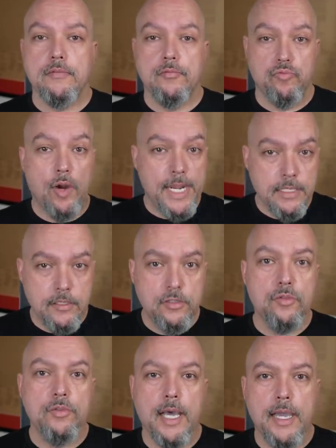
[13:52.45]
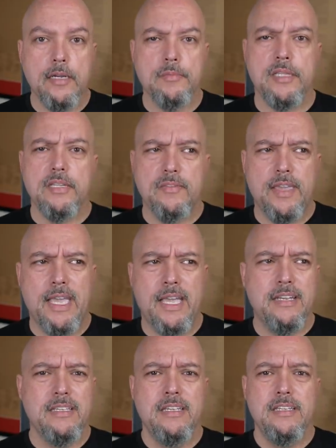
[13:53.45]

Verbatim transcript: right to the item that they've had